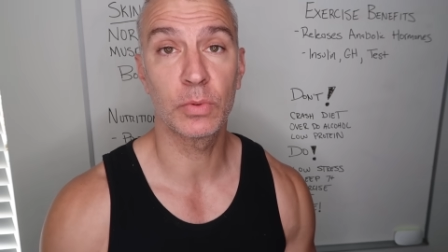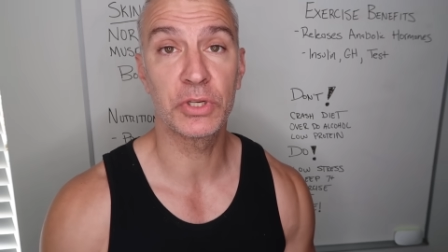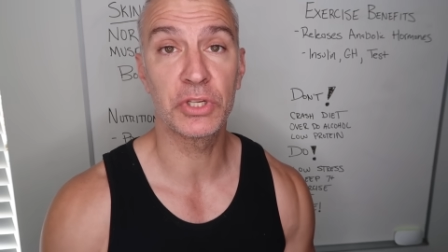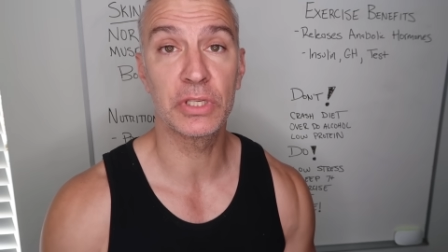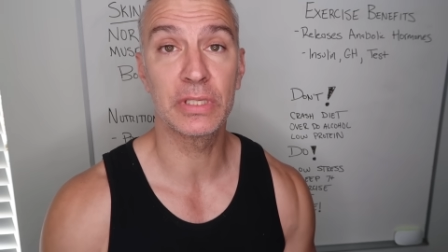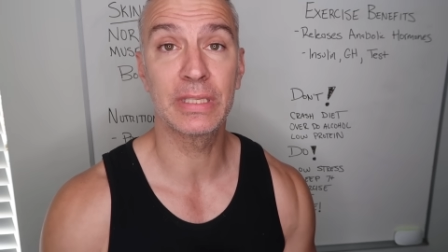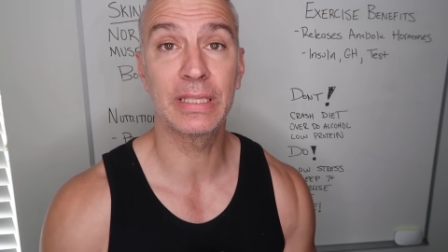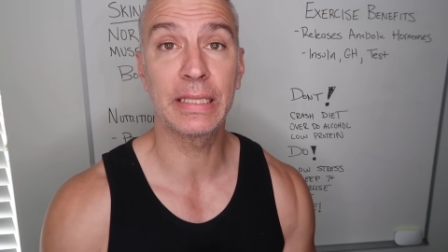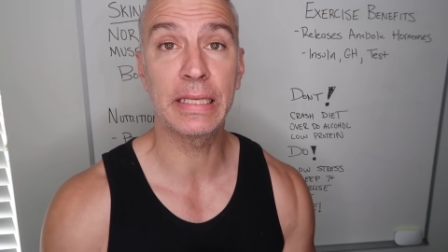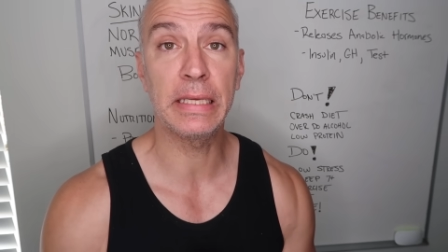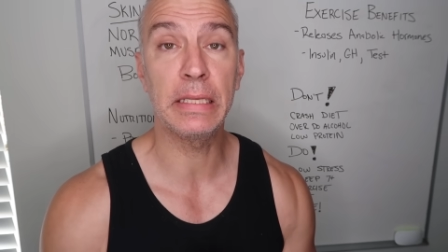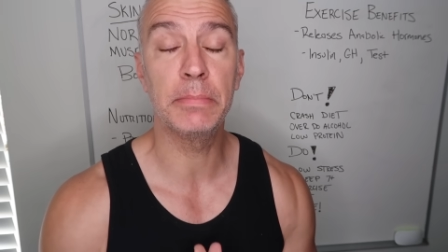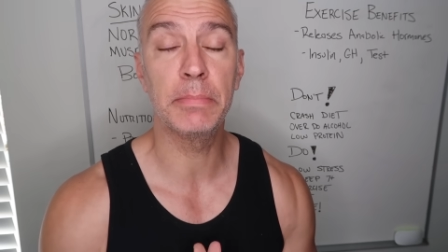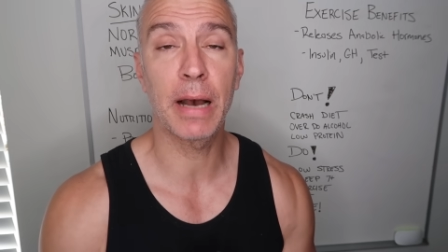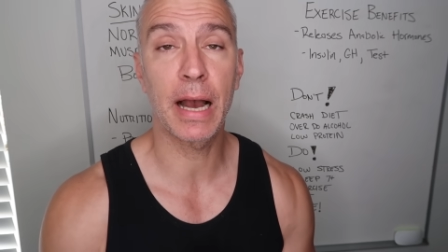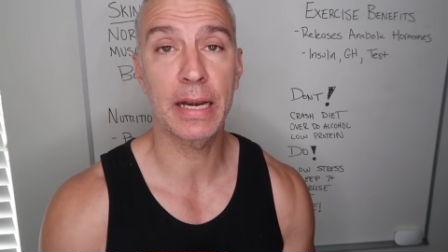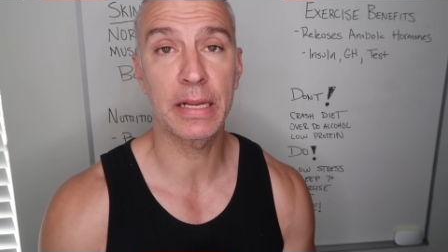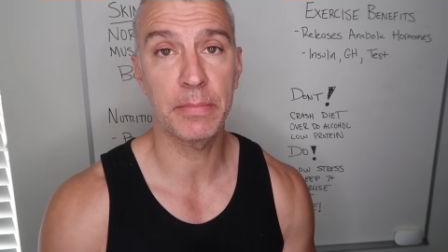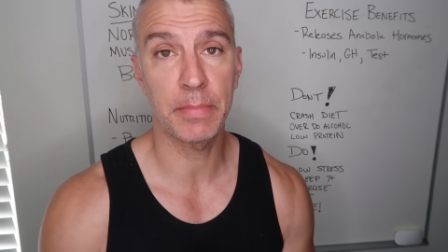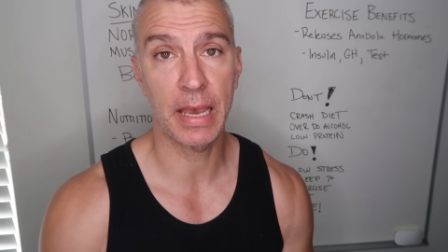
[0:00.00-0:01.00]
which is lean
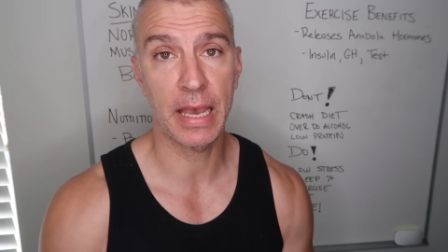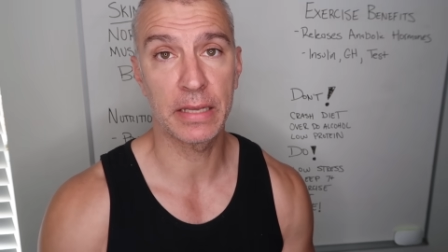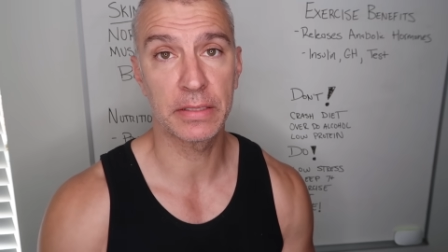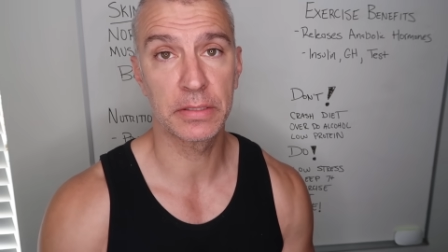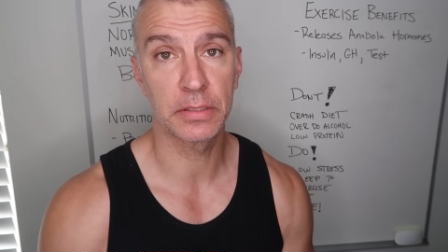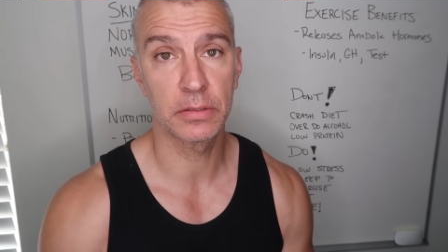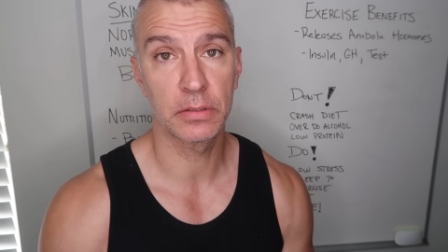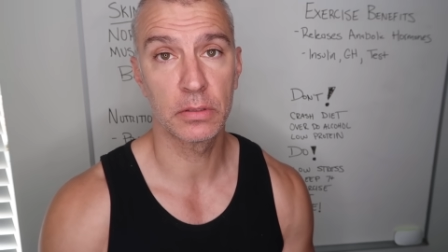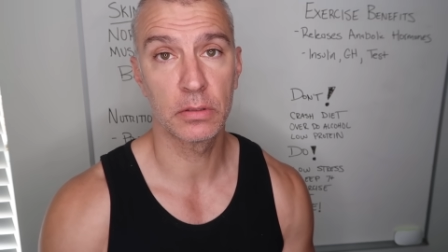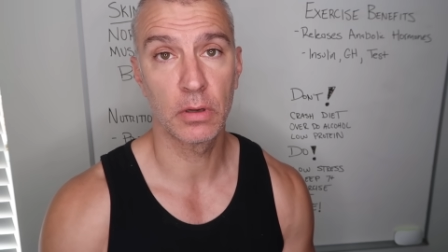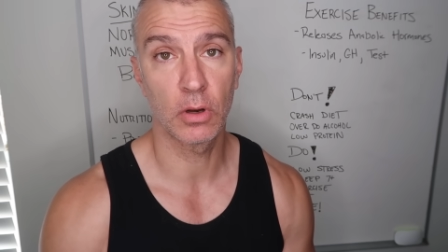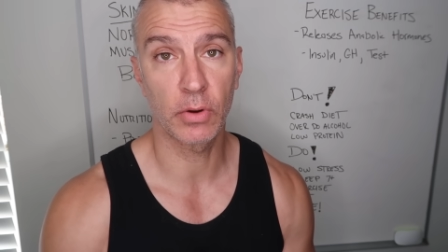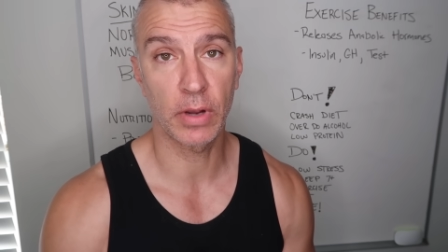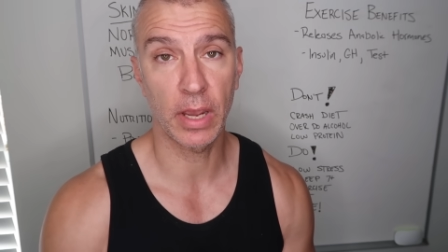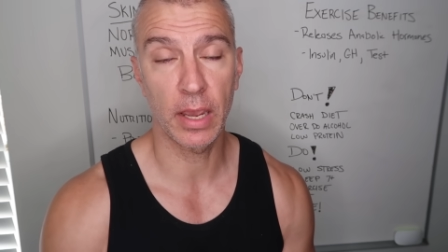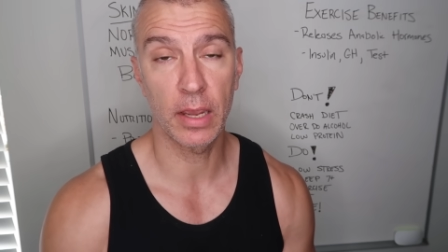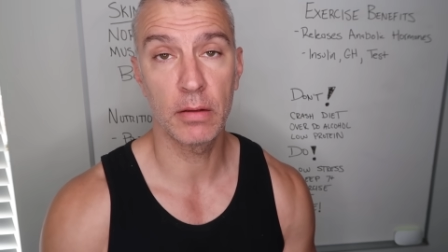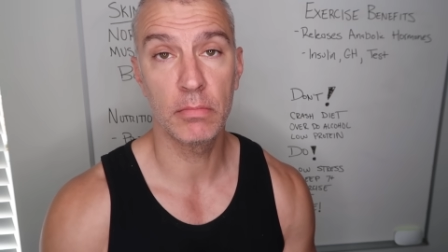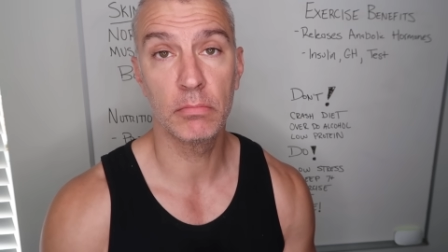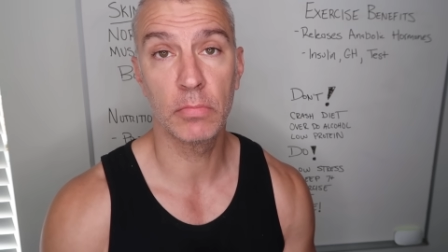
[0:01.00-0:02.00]
body mass,
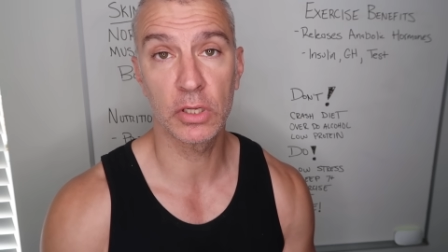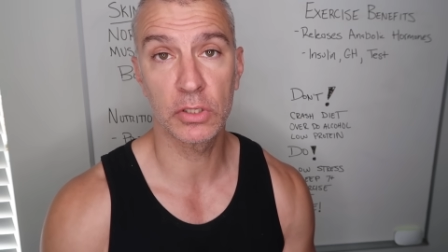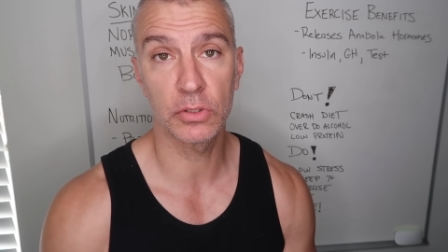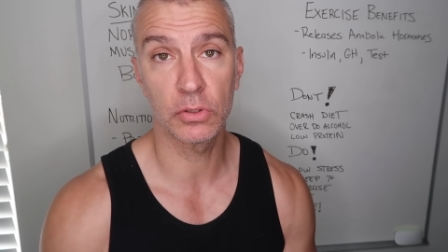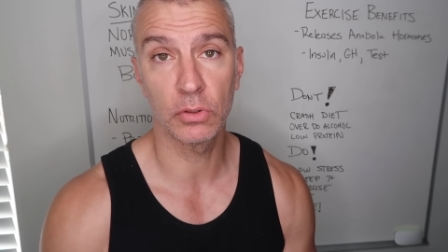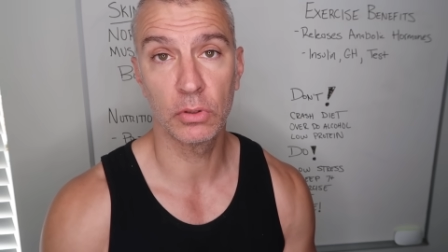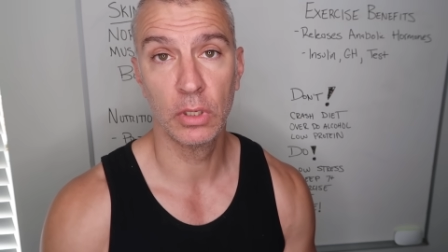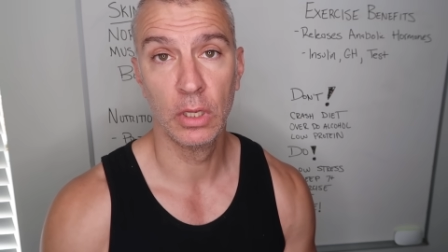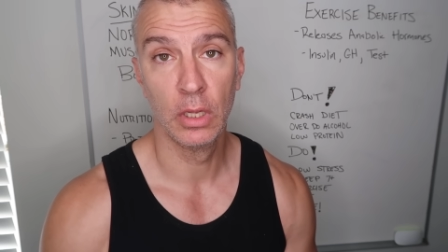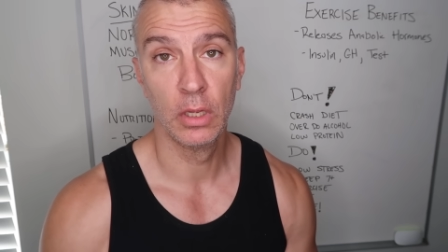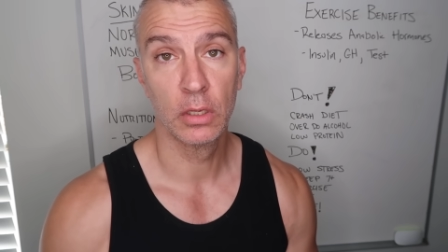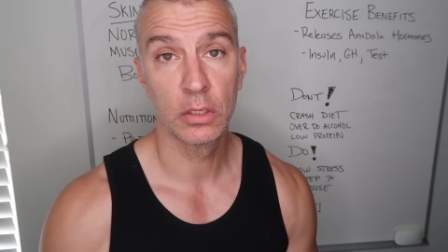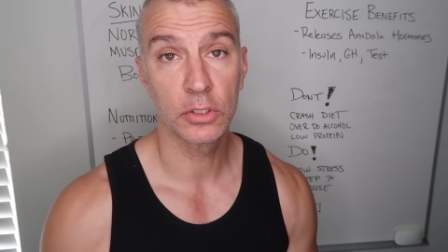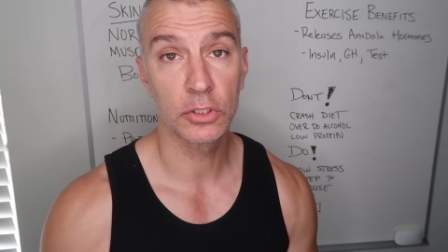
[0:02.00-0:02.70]
okay? Muscle.